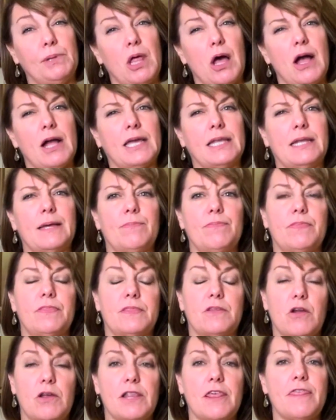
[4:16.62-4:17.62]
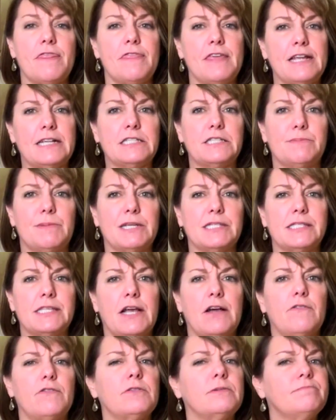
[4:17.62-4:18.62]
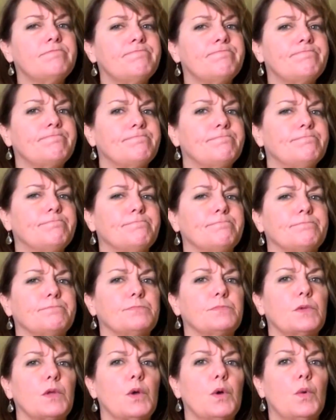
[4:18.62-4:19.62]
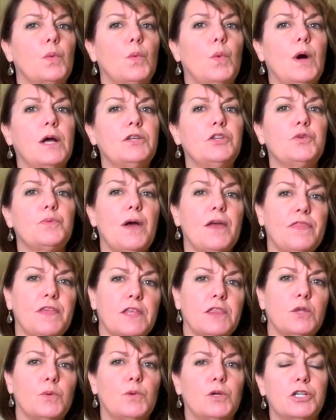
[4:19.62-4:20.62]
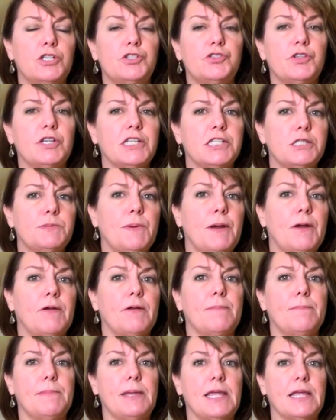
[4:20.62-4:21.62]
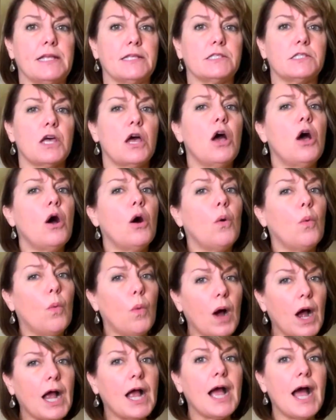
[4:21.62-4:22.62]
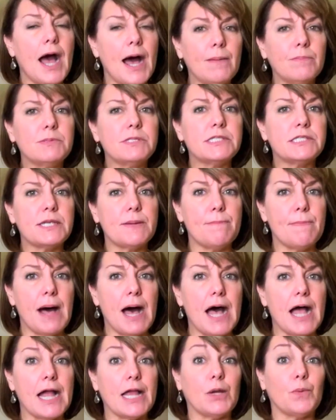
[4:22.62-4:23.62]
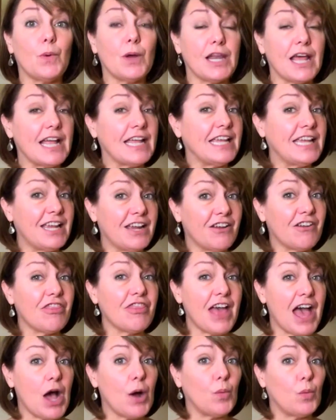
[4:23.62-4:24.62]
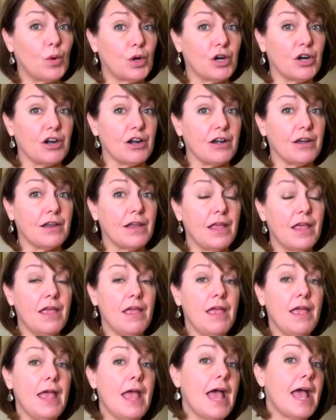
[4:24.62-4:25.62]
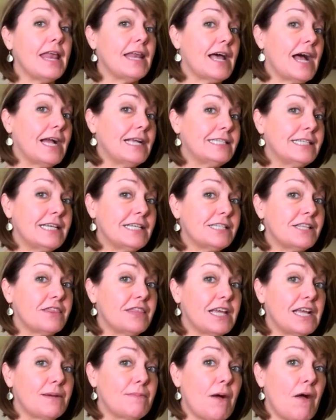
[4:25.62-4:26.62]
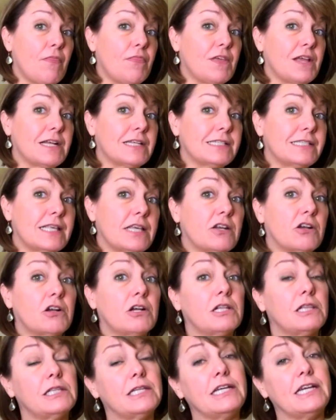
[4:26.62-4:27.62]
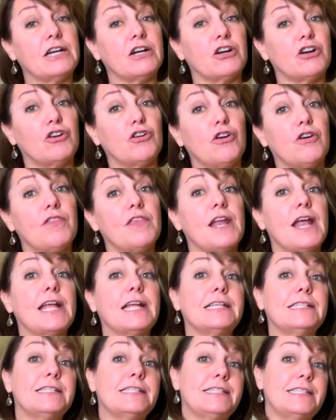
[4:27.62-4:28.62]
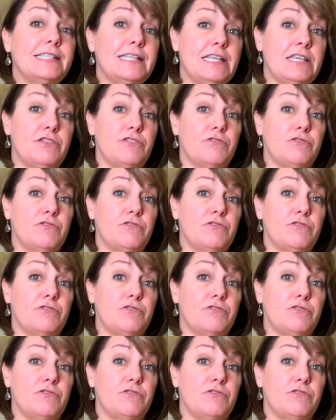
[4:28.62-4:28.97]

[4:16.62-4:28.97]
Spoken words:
block and I'm going to think to myself, what do I think the word transparent means? What comes to mind when I hear that word? And I tend to think about things that are clear or that I can see